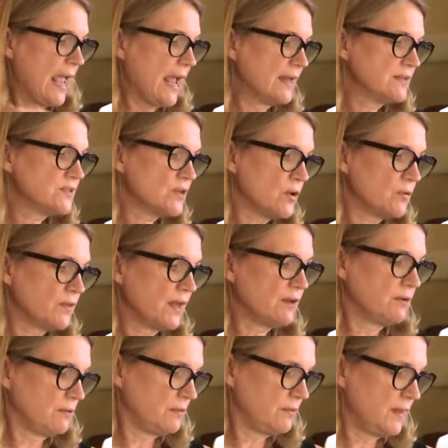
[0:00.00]
And so they
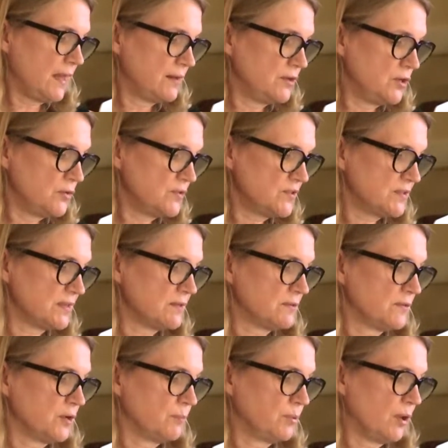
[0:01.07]
use
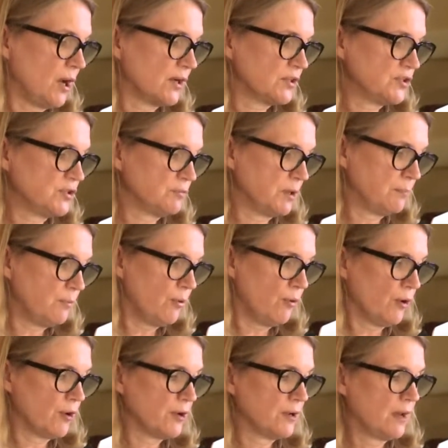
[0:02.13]
their blog to
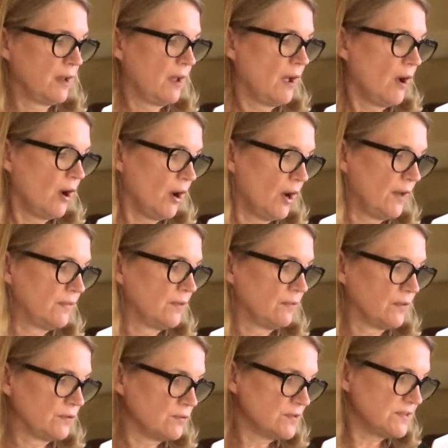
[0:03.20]
report on the
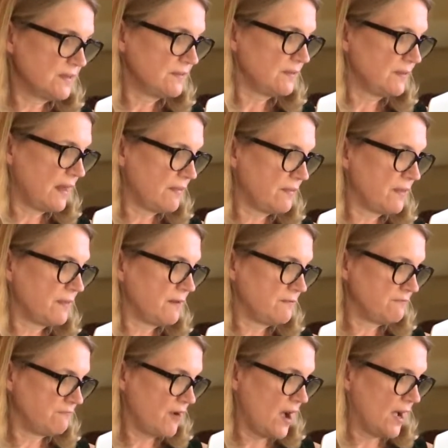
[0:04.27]
literacy that they
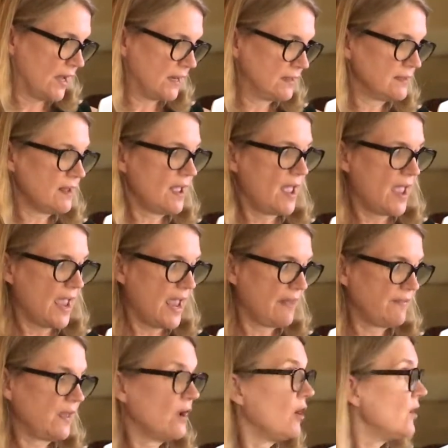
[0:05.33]
find,
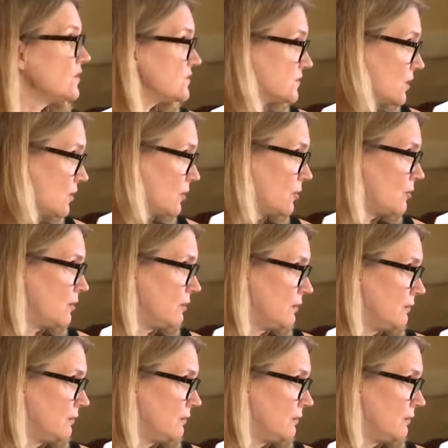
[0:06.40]
and they also